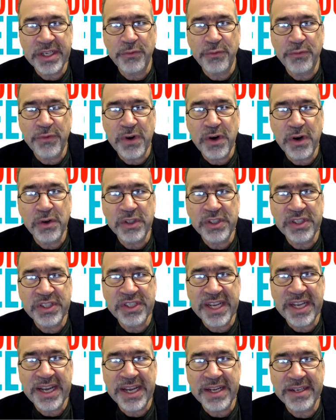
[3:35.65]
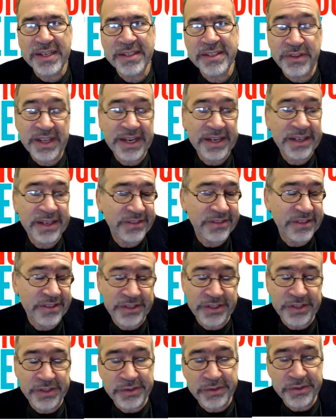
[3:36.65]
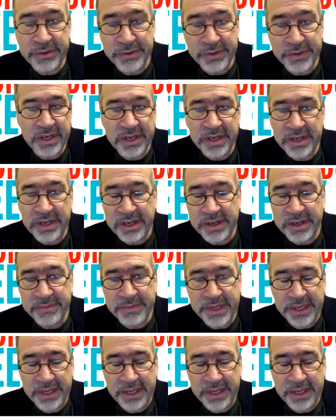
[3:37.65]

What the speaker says: folks tend, thanks to a